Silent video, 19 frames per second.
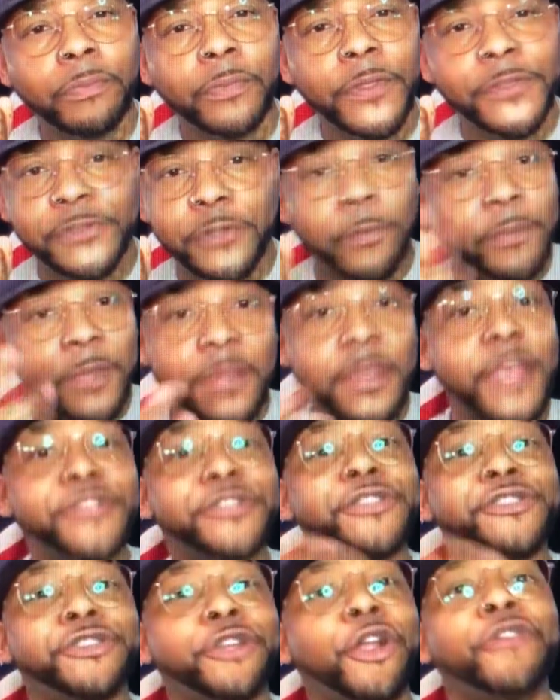It's going to be
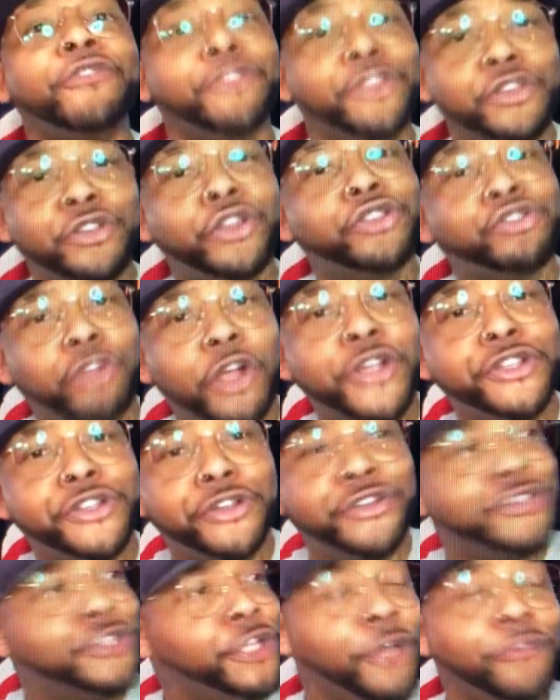necessary for you to trust
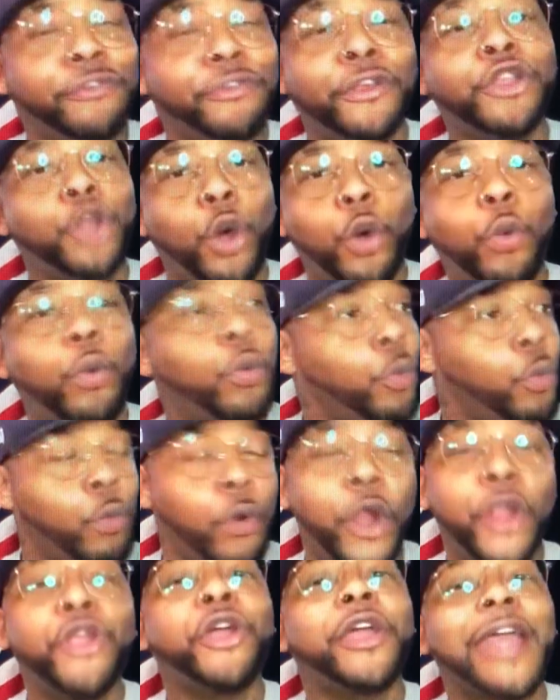yourself and know
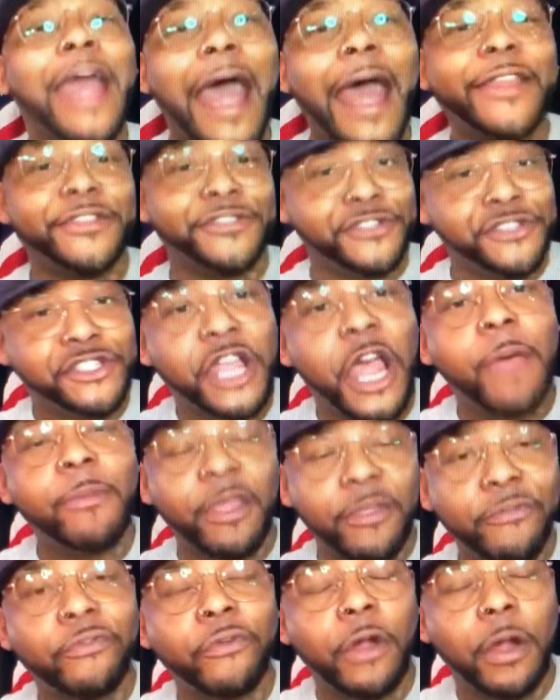where your guidance is
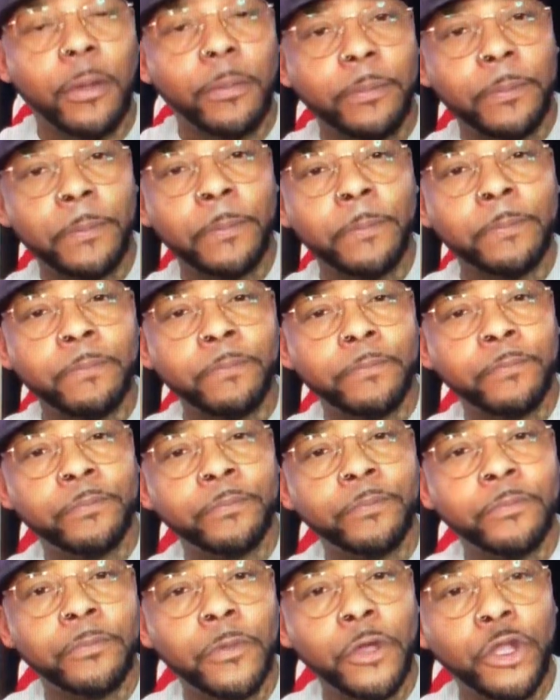coming from.
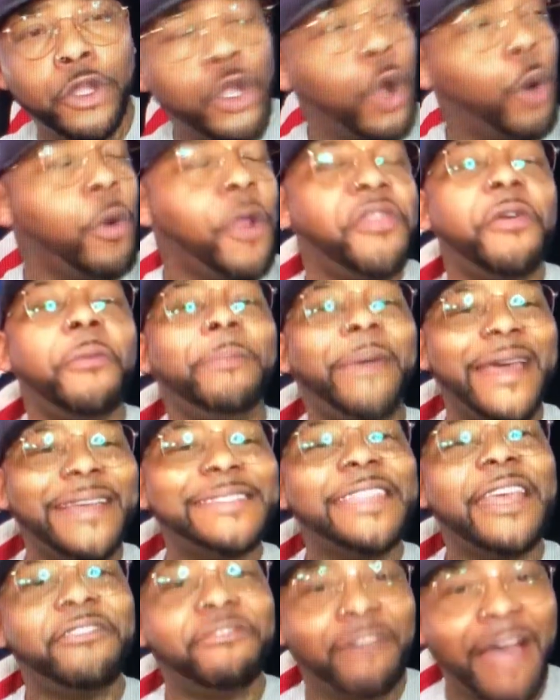Know where the
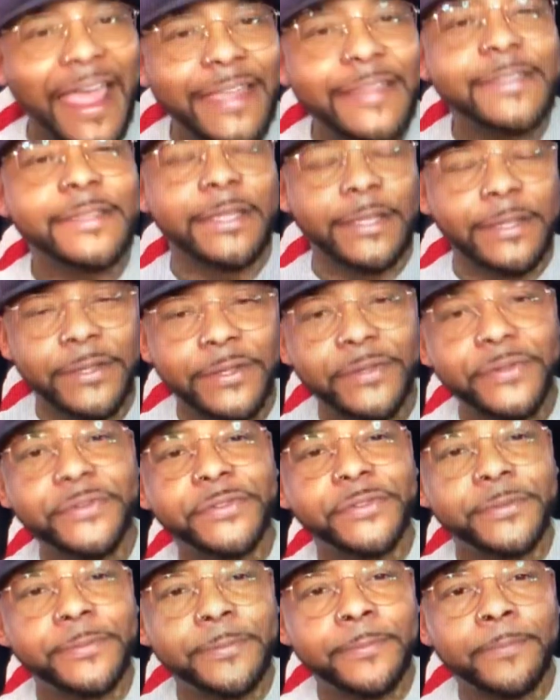best advice
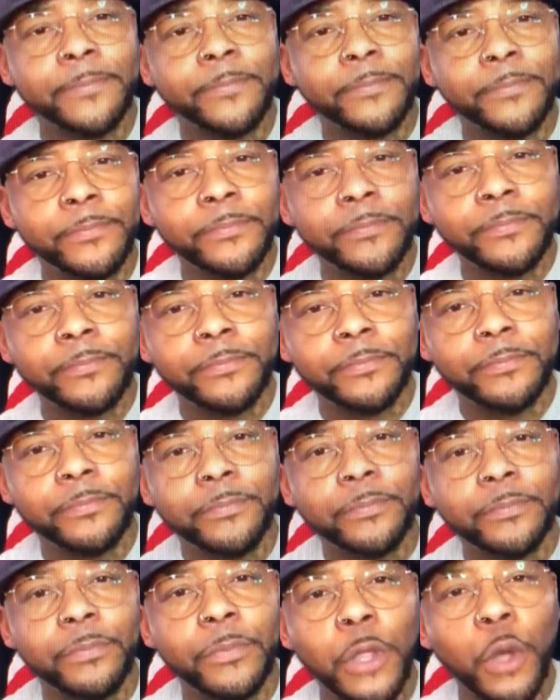is.
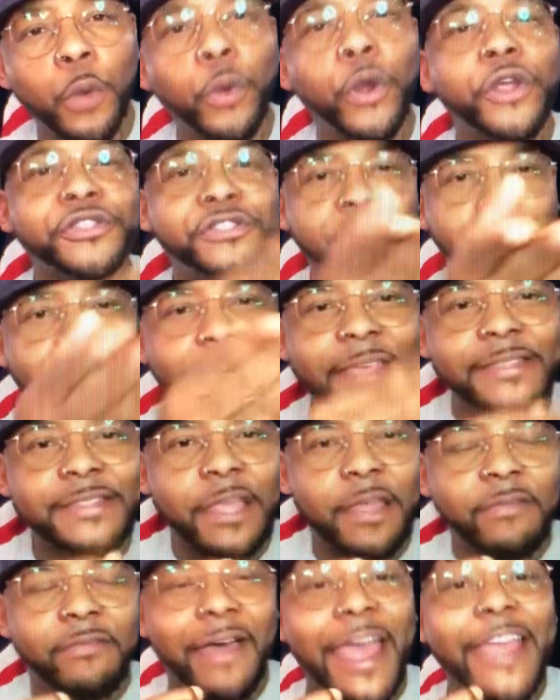Where's the best
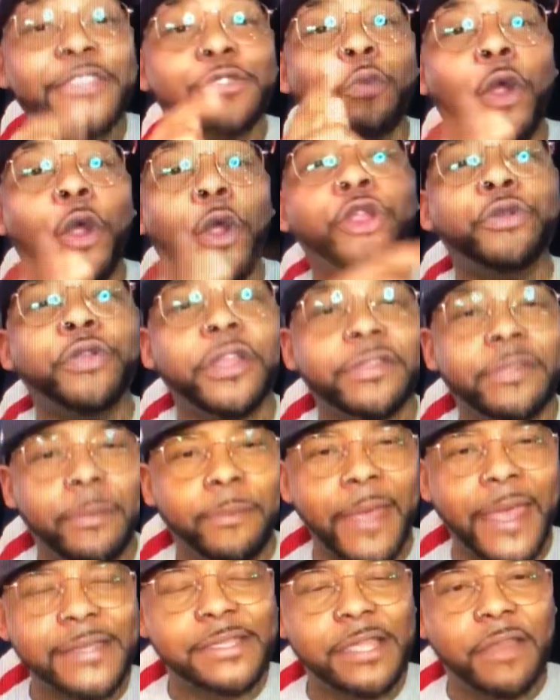advice? Where do you get the
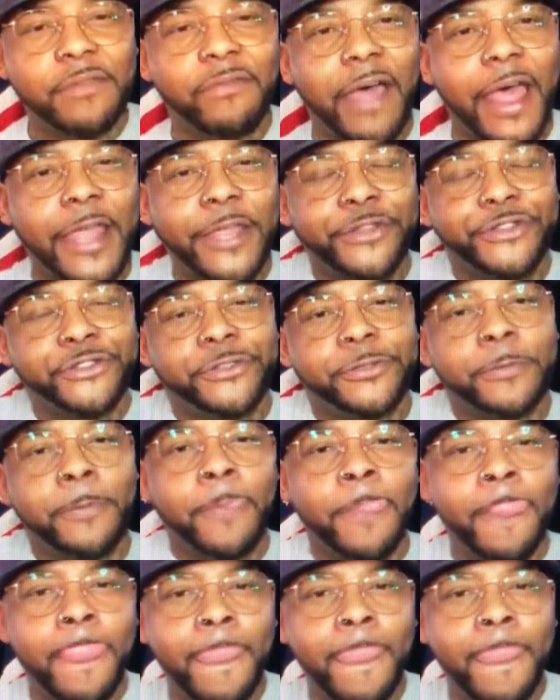best advice?